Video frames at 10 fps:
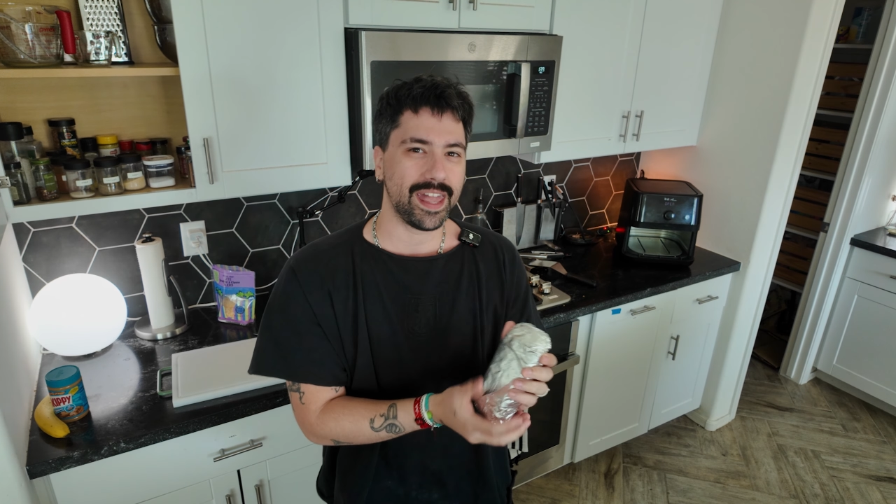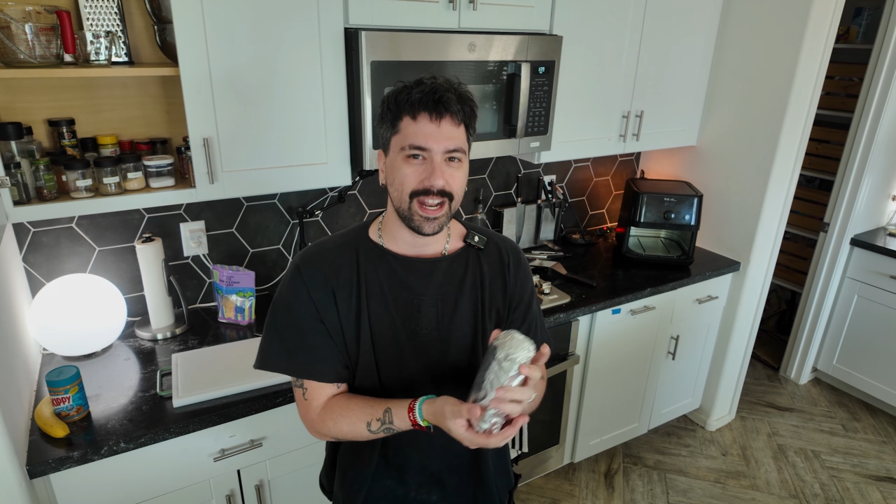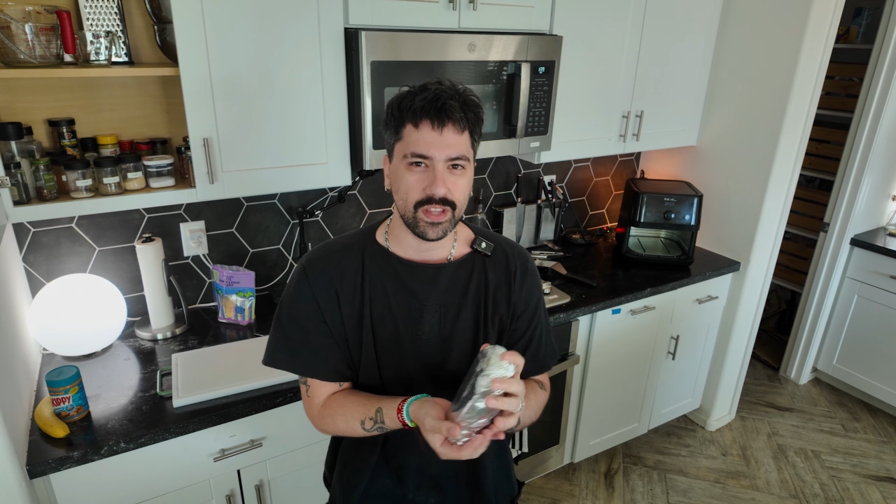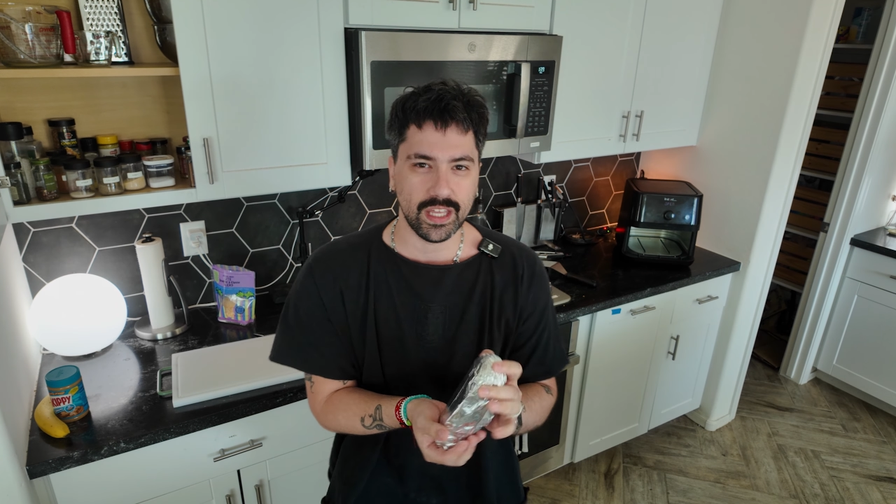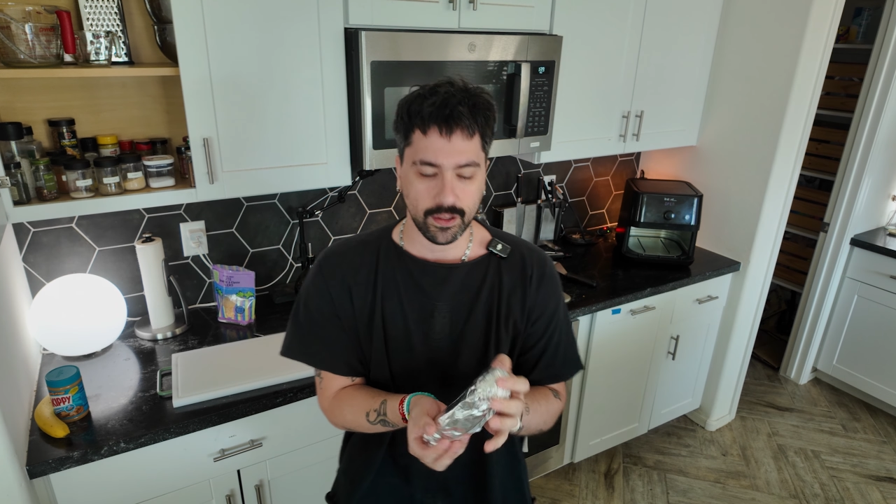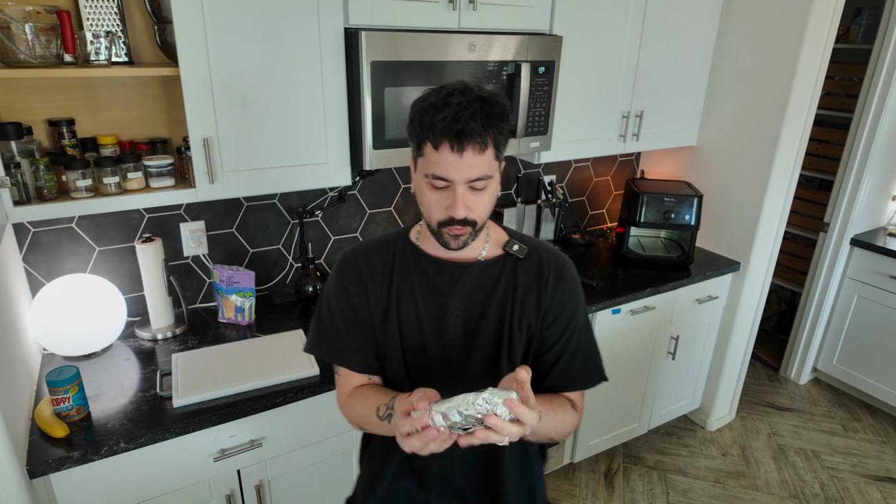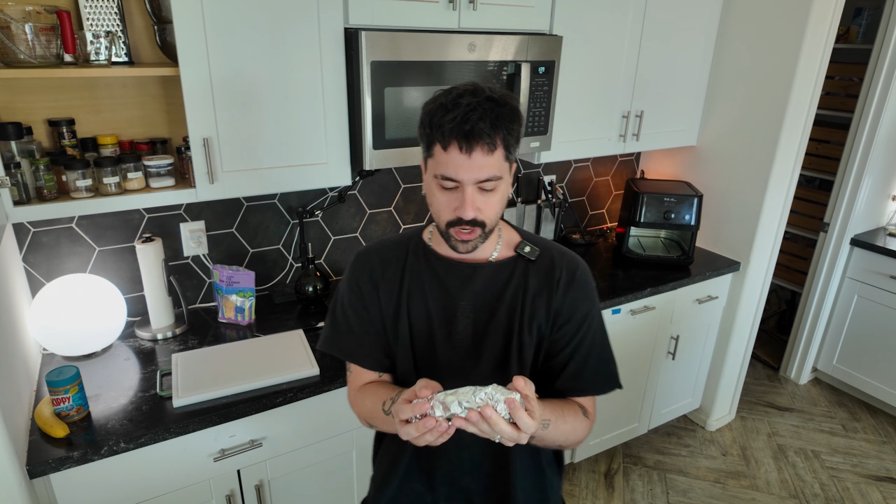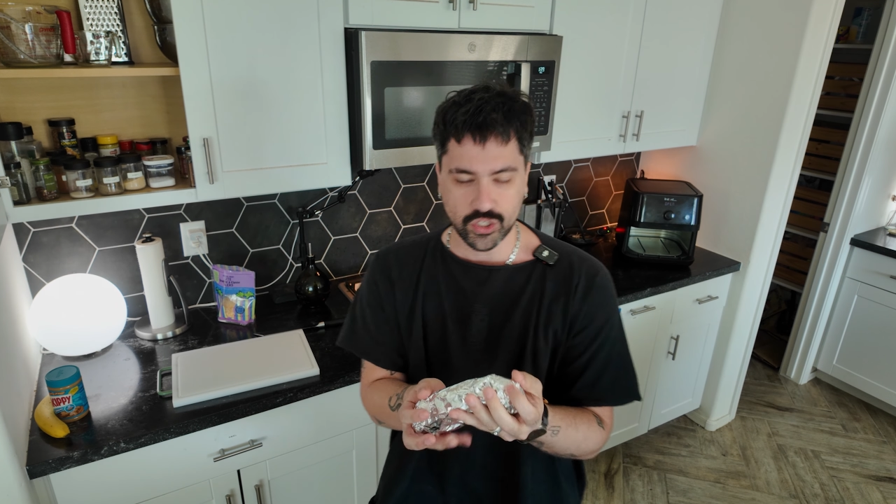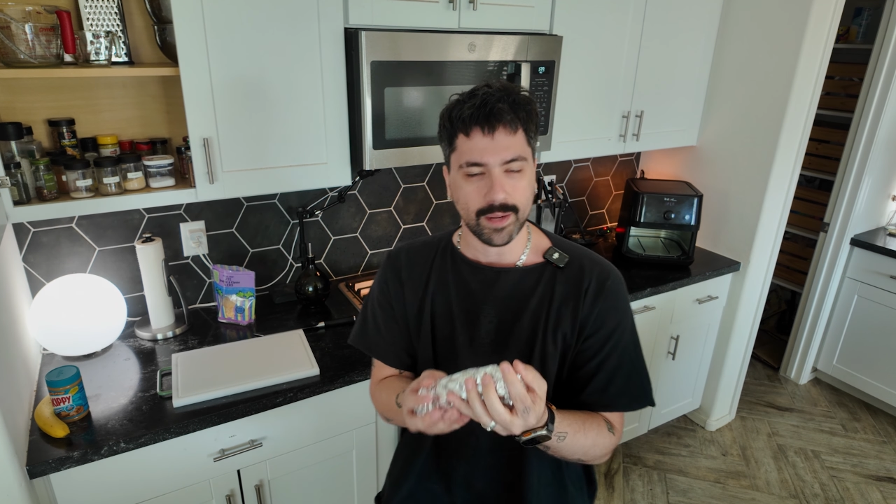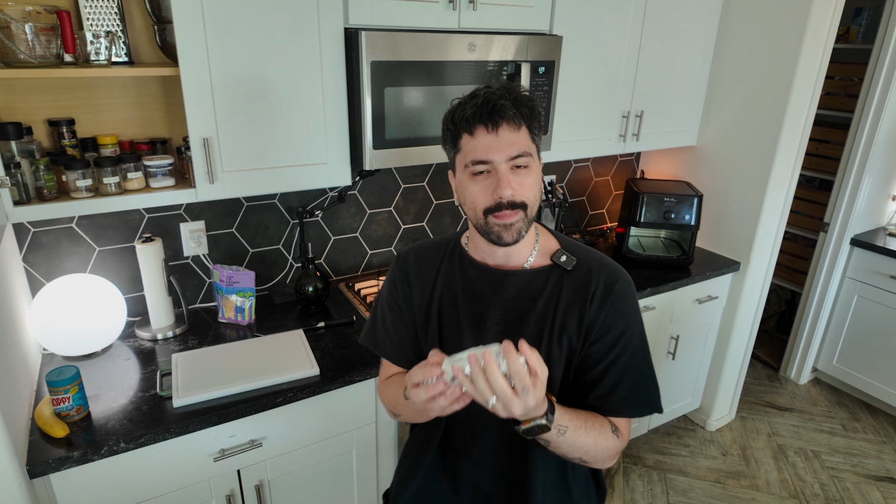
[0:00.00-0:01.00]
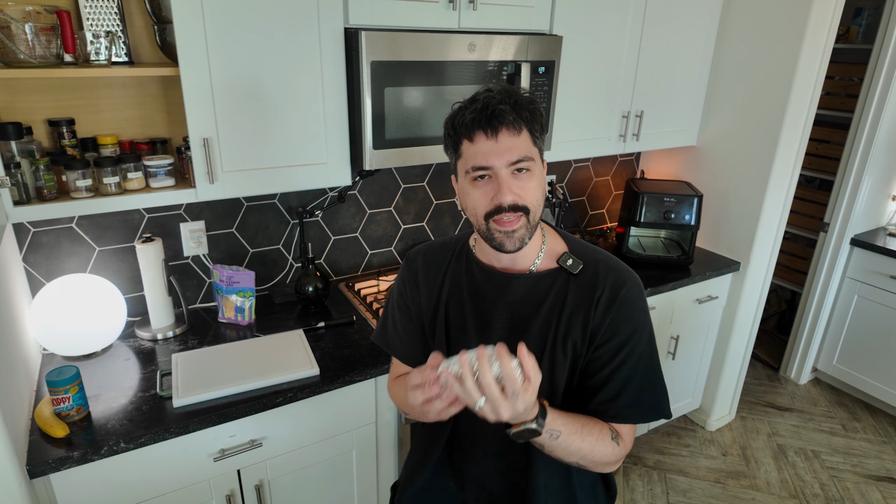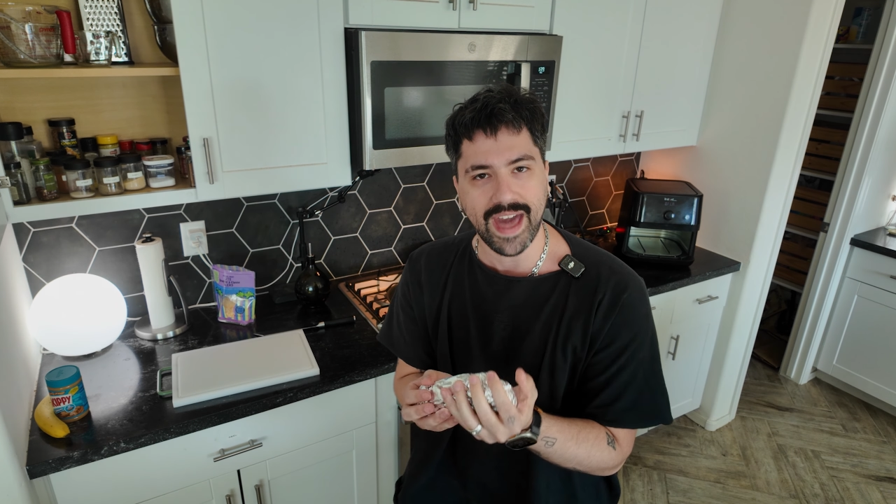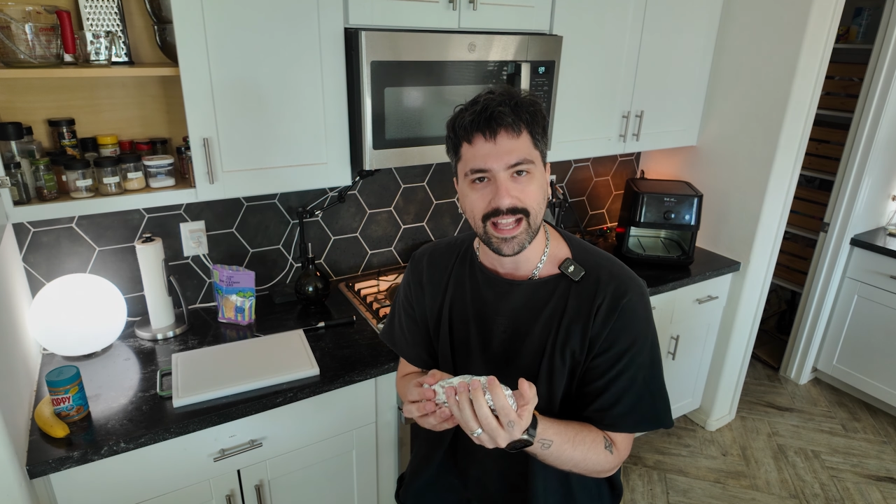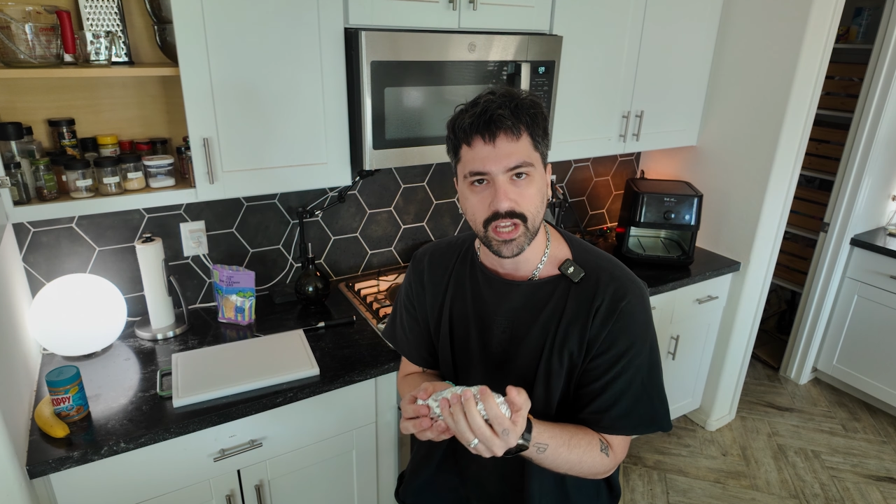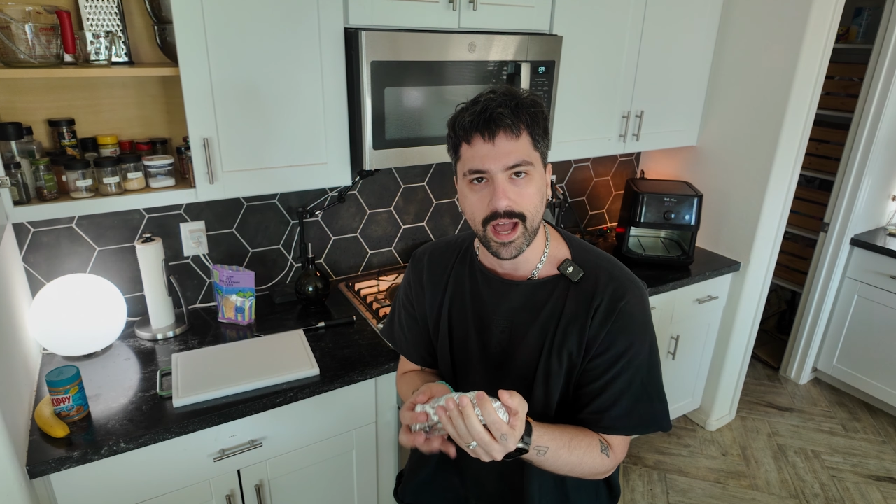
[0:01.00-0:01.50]
get everything in the fridge, and by
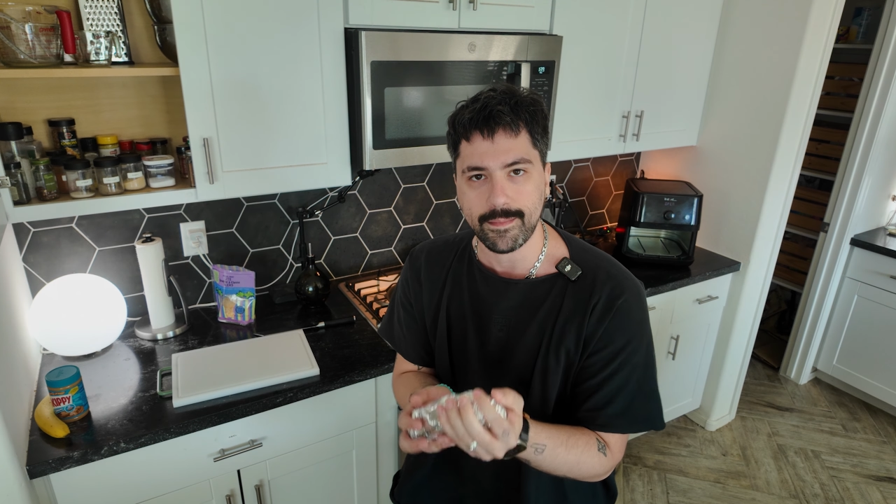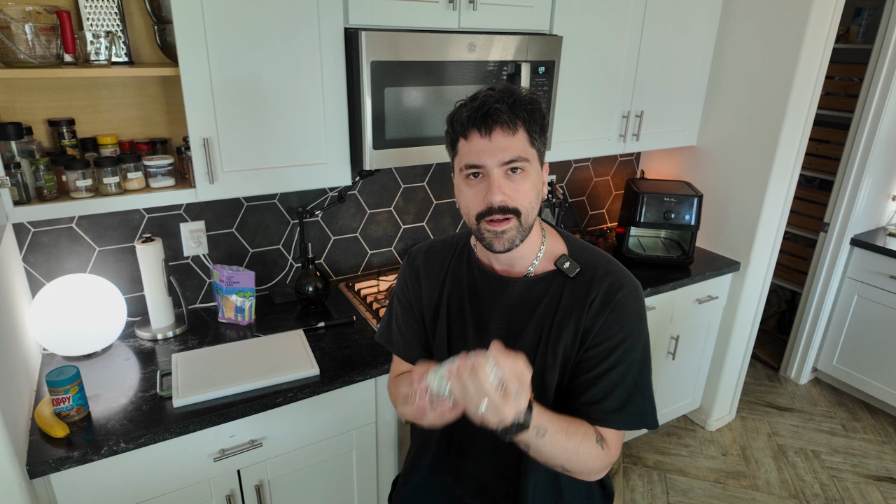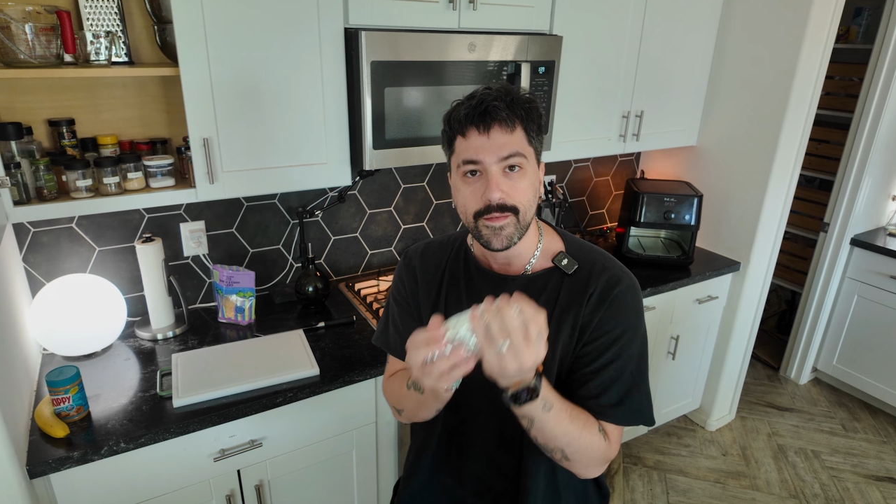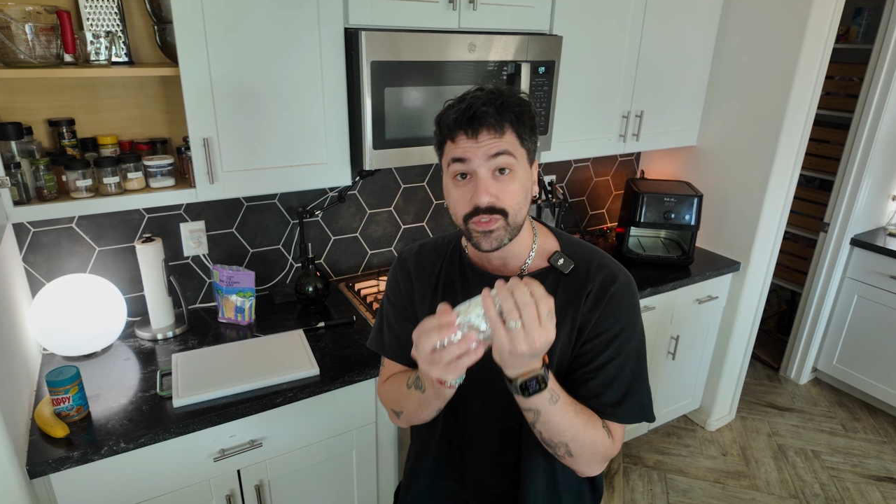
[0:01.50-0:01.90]
that time,